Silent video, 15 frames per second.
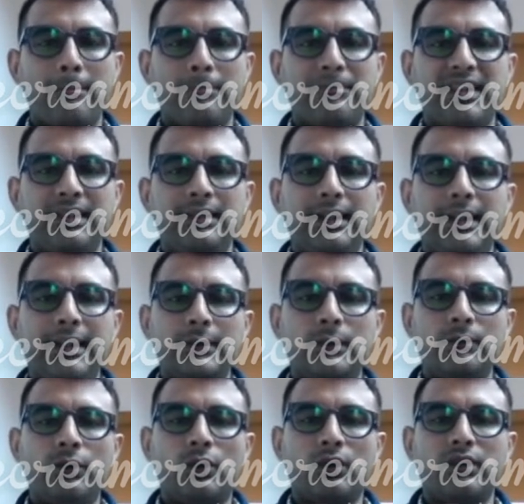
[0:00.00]
In the case
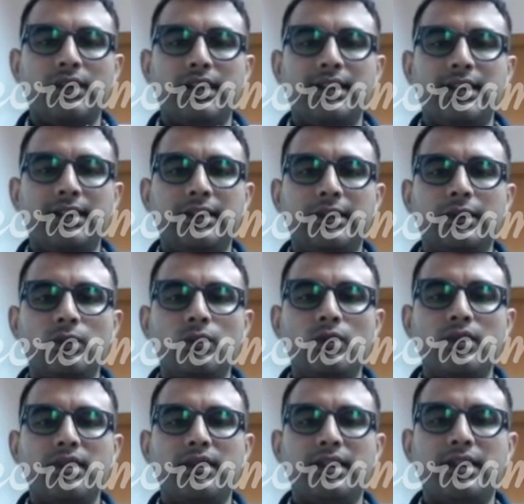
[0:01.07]
of doctorate, that
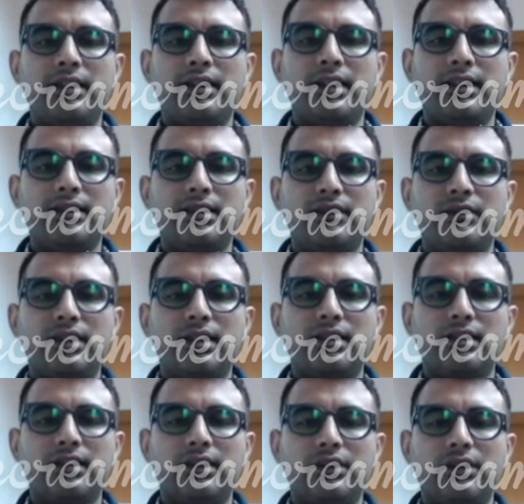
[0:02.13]
includes a written test if
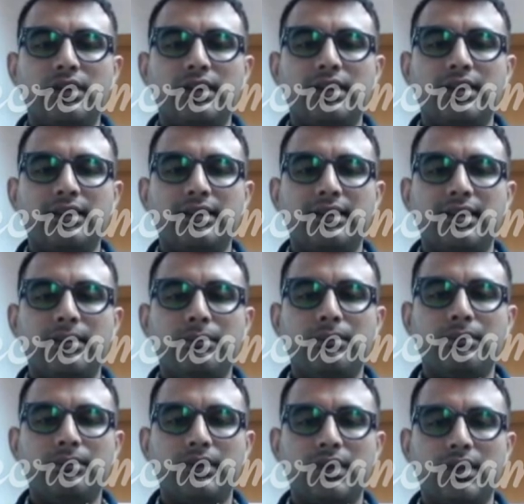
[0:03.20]
declaration in
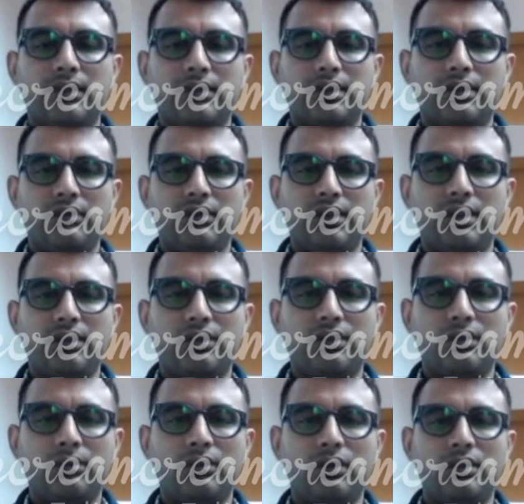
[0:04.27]
exam,
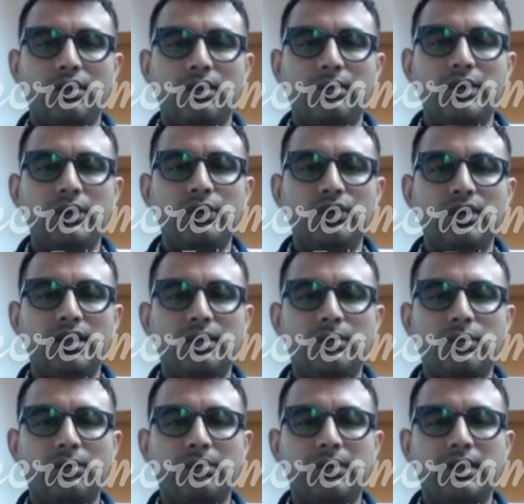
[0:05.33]
self-certification module using the
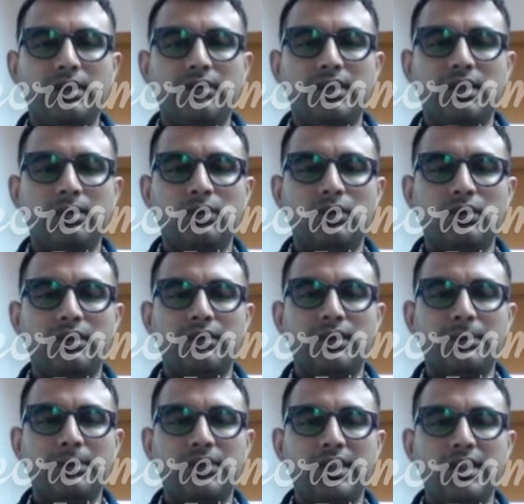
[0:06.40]
appropriate available on the
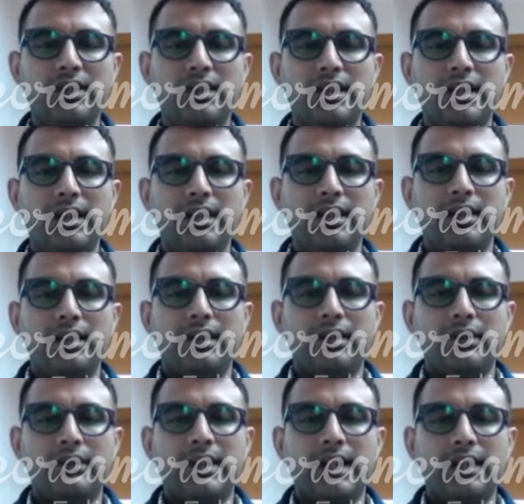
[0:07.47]
website.
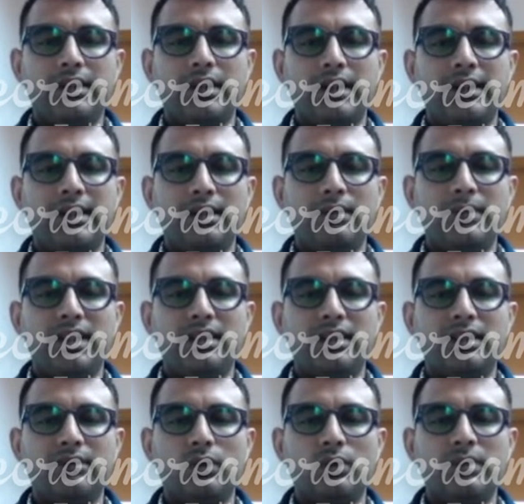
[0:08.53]
That title may
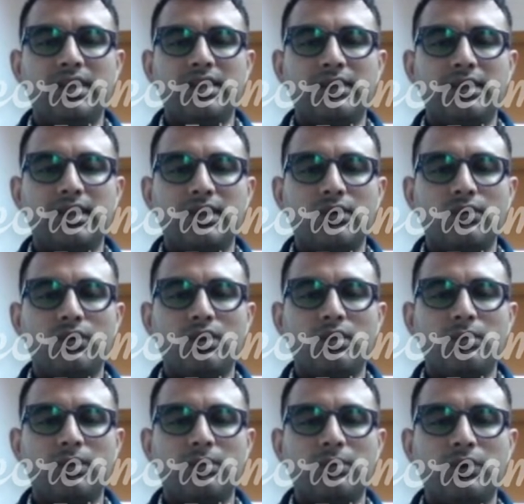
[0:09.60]
therefore be assessed for
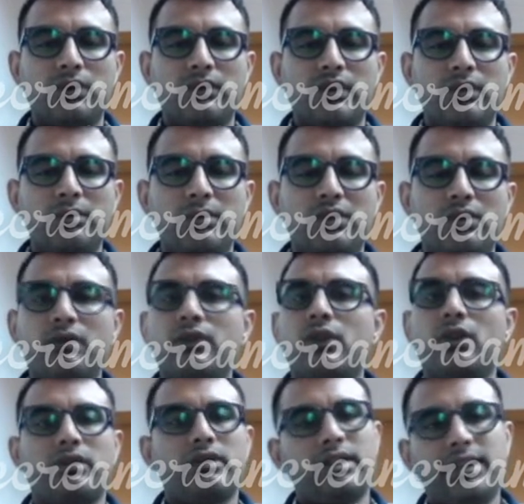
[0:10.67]
the purpose of admission of
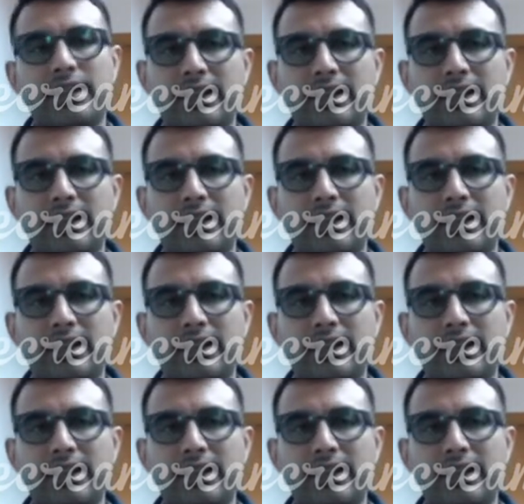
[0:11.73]
doctorate.